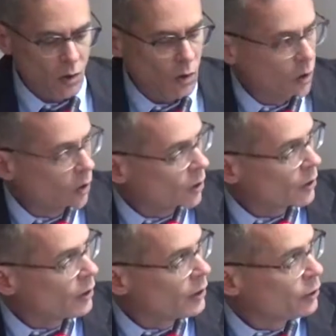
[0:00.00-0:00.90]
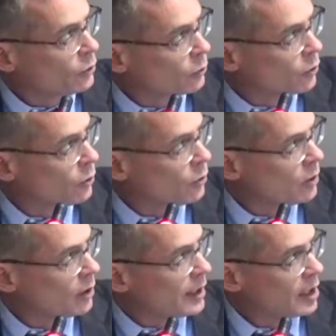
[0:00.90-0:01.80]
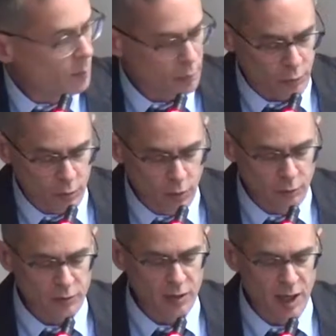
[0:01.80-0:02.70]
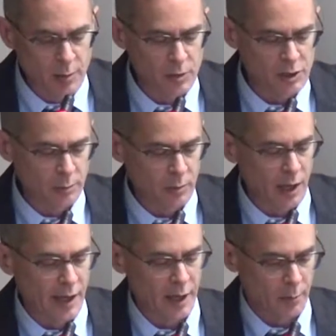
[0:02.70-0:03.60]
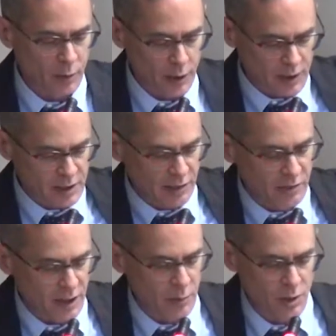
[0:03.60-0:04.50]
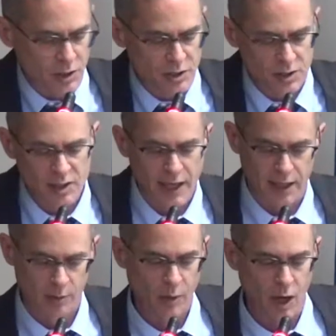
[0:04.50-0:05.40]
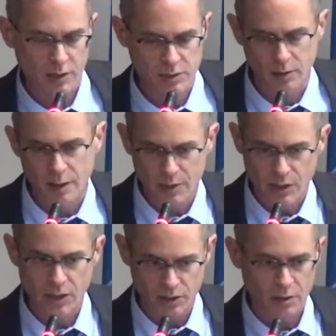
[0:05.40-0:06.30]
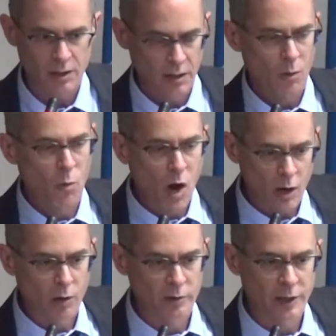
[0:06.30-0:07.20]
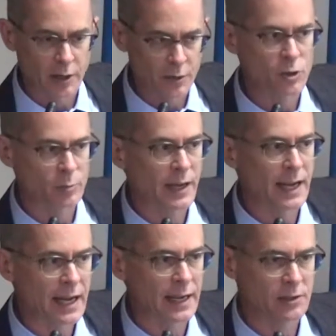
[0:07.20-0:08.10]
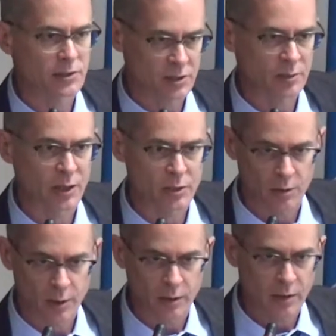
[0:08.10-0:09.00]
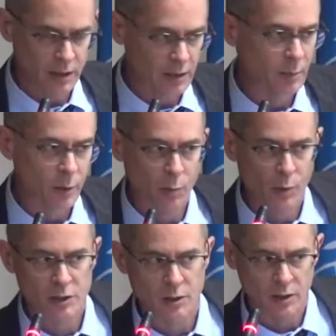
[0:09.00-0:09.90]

or through improved labor supply and productivity, which is the second box. So let me just walk over there and use my hands just to make sure that the points are